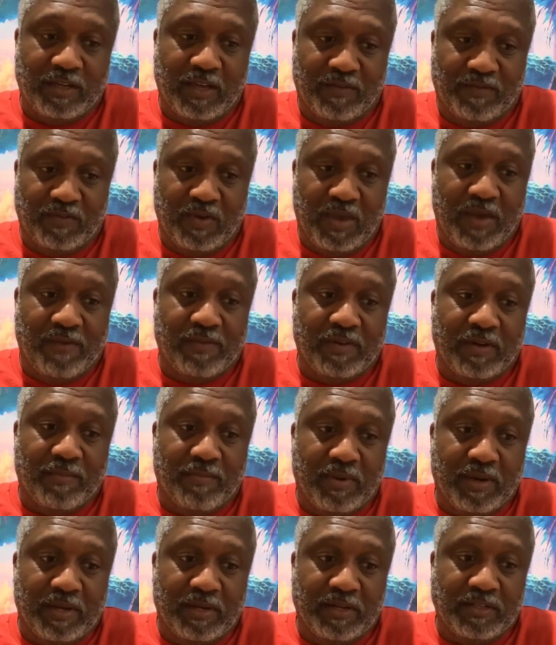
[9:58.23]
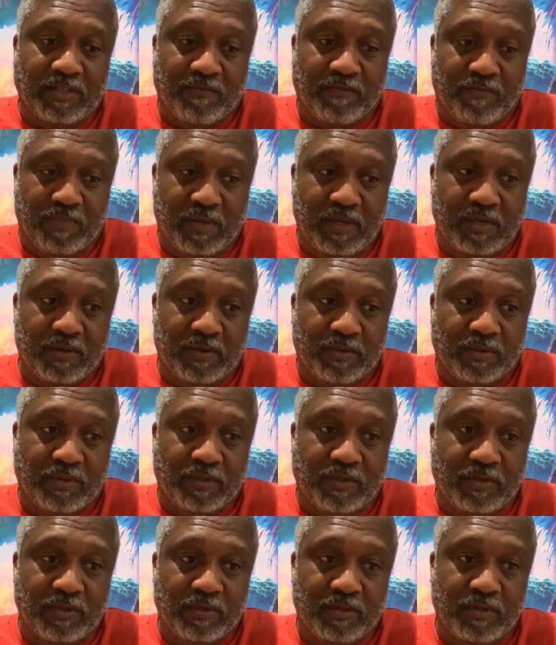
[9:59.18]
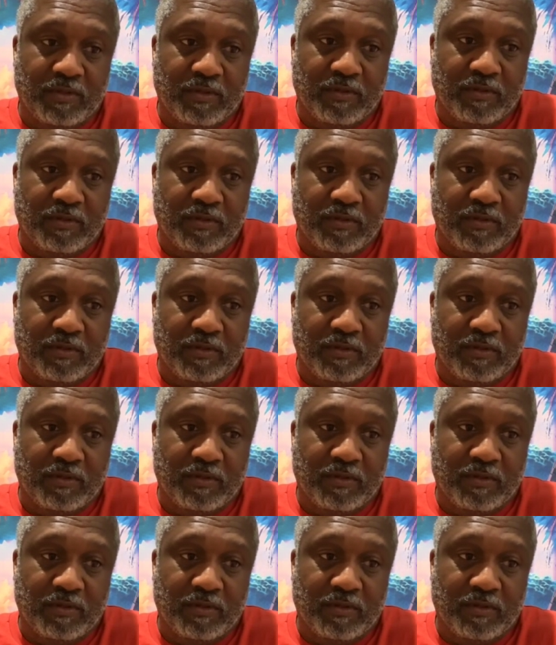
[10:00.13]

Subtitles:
If you have an abundance of bills,